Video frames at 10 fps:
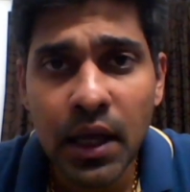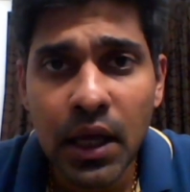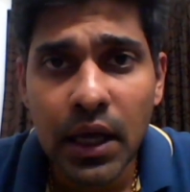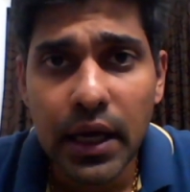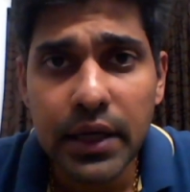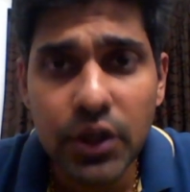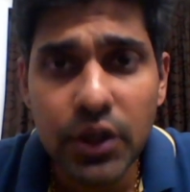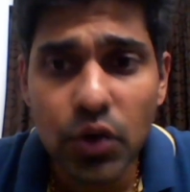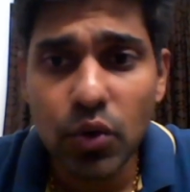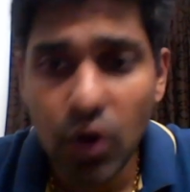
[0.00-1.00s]
And
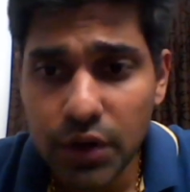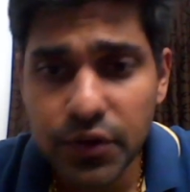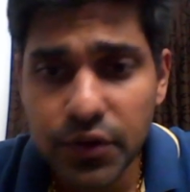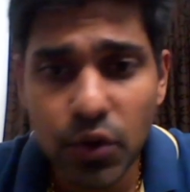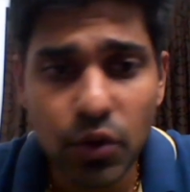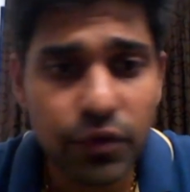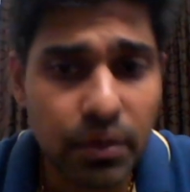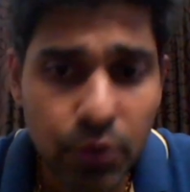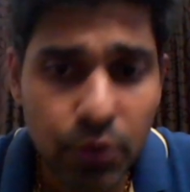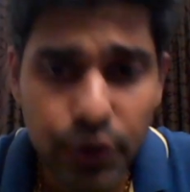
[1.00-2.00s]
you also know from
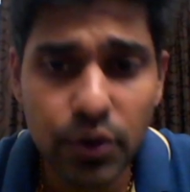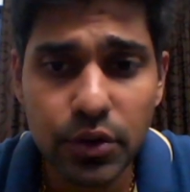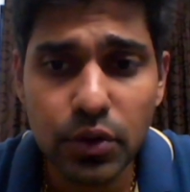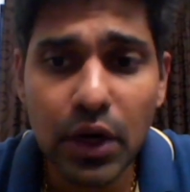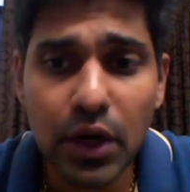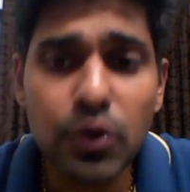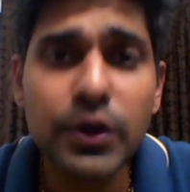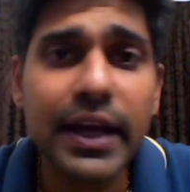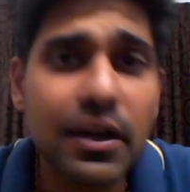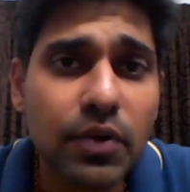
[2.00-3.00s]
module 2 how to
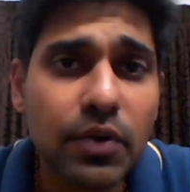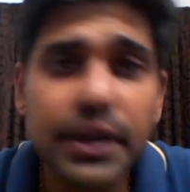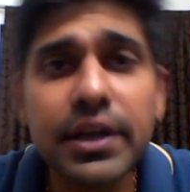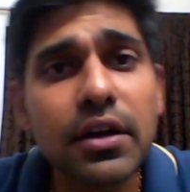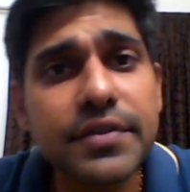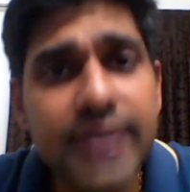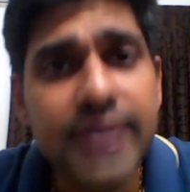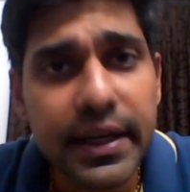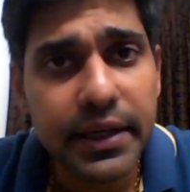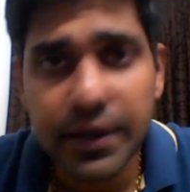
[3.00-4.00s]
calculate degree of
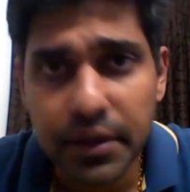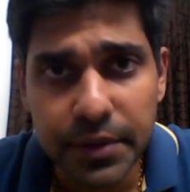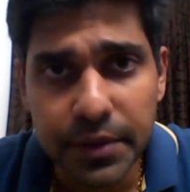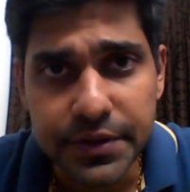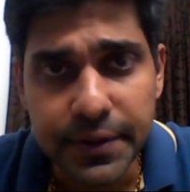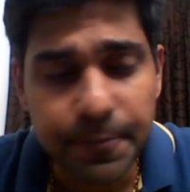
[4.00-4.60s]
static indeterminacy.